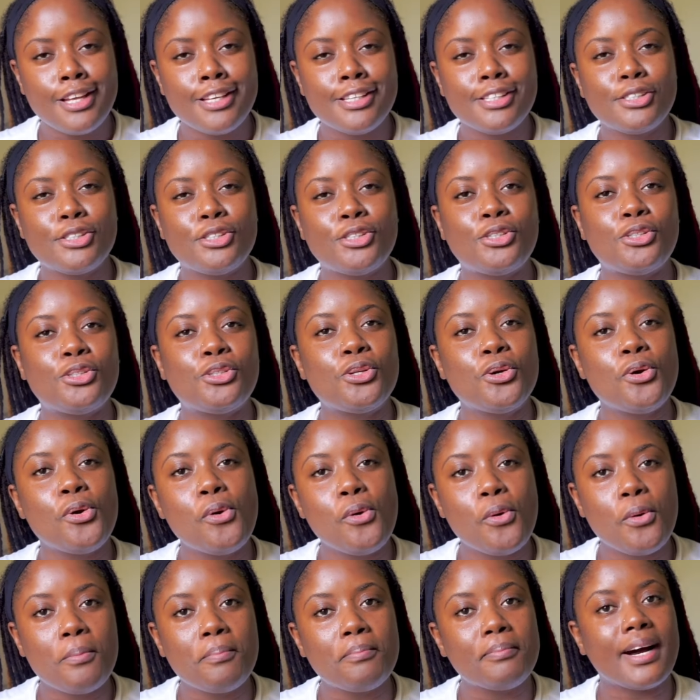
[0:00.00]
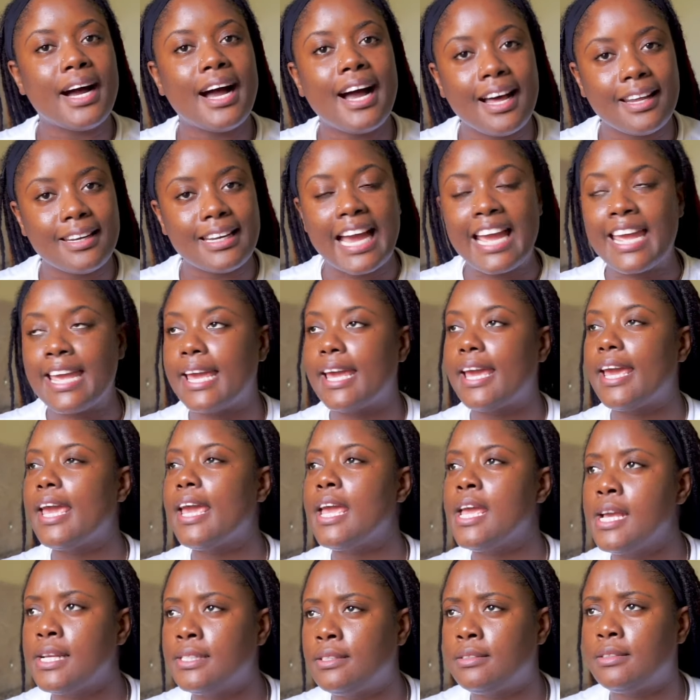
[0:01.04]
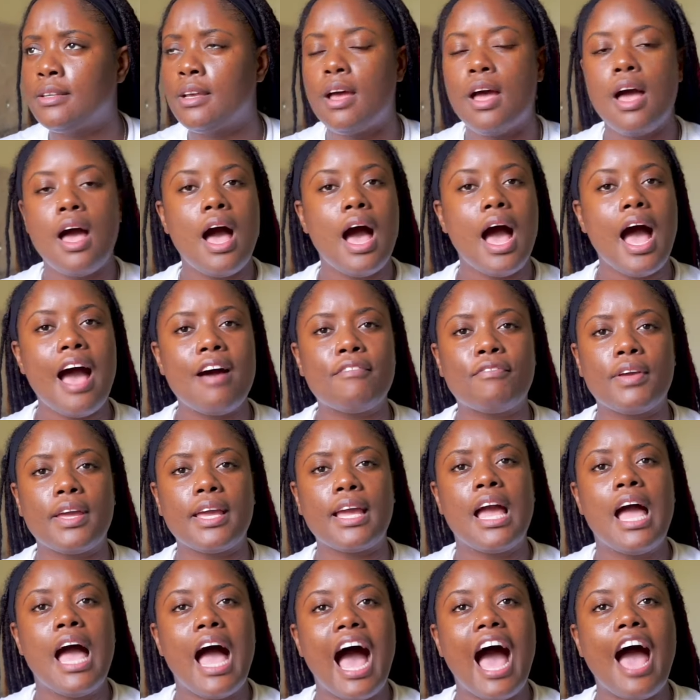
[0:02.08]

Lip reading: So mad. I hate having,